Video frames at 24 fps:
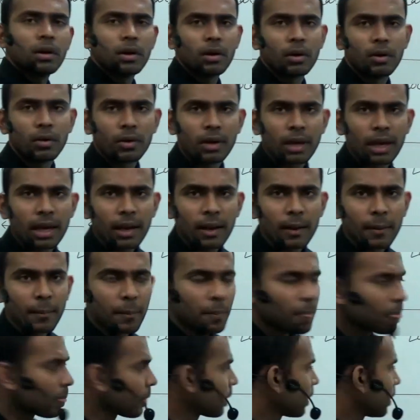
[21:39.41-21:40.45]
Okay.
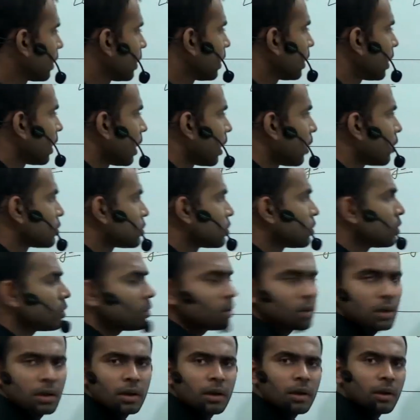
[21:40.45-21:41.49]
How
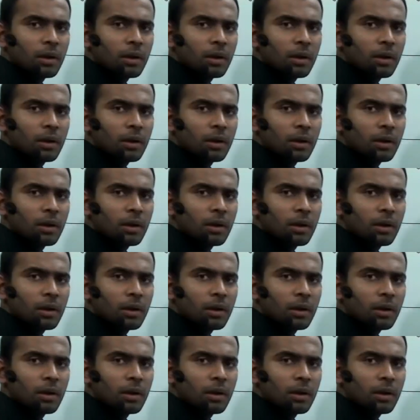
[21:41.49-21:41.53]
so?